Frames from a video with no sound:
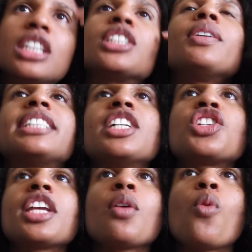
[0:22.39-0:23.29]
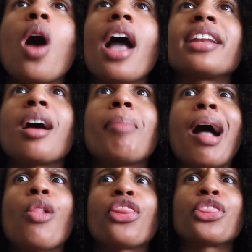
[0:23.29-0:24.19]
So essentially what
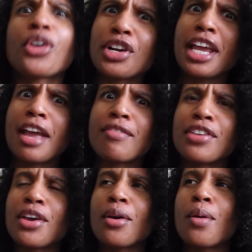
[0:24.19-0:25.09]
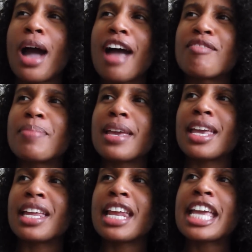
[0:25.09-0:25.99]
about 30 of you have
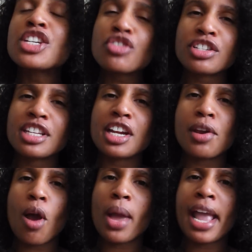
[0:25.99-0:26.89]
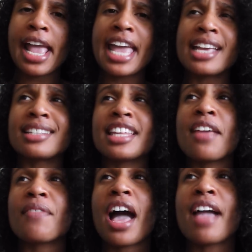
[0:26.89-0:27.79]
been interested in knowing is
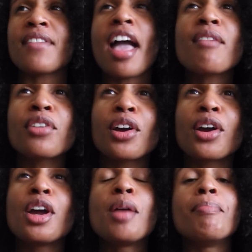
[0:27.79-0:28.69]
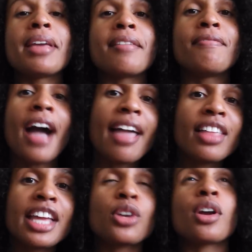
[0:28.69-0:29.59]
if I've ever been
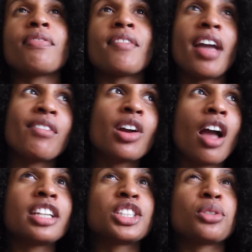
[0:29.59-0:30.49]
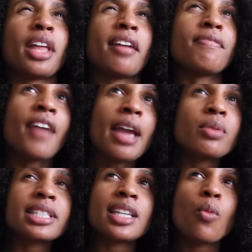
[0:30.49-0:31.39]
violent or if I've ever gotten into like a fight
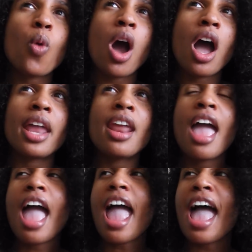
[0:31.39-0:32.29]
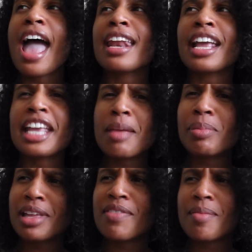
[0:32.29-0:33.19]
with someone, and I can't
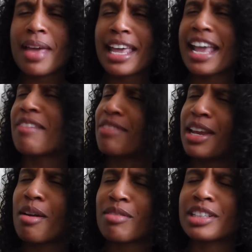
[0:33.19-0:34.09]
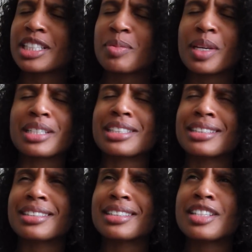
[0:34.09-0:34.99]
believe I'm making a video over this because
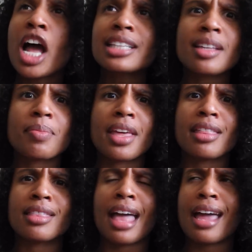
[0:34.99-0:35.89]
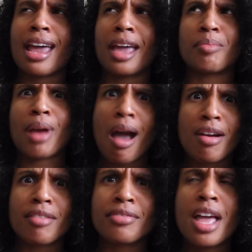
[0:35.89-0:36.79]
it's not something that I'm proud
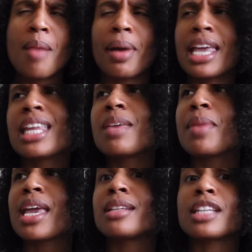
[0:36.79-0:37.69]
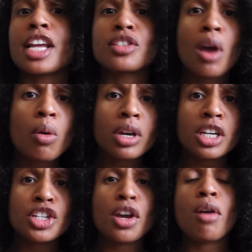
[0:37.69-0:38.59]
of by any means, and I don't
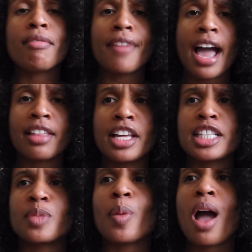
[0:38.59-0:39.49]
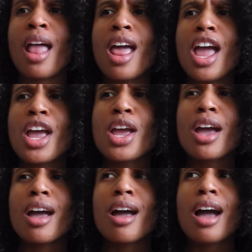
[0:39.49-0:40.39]
condone violence, but
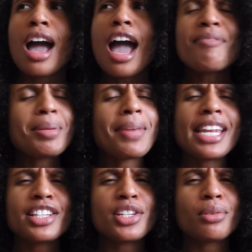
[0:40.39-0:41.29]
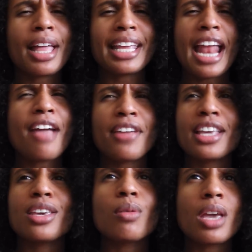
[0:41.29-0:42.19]
I've been meaning to do like an
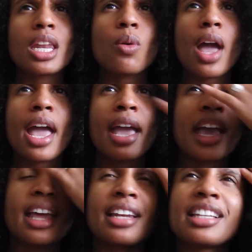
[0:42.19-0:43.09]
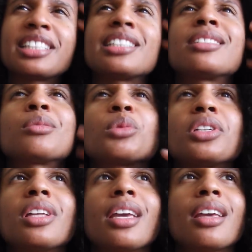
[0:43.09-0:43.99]
FAQ anyway, and this isn't
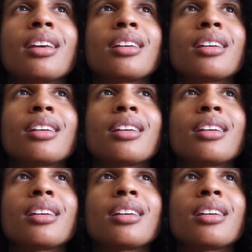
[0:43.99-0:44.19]
really